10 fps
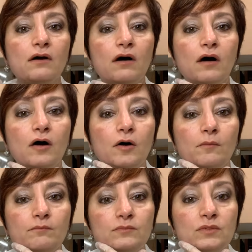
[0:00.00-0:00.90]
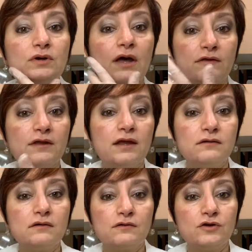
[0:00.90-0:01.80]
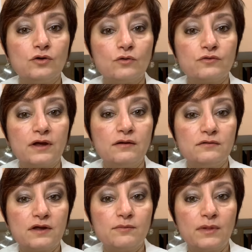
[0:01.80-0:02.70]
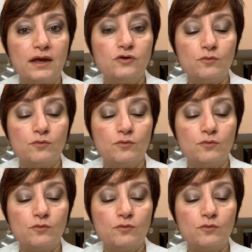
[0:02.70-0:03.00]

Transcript: and then you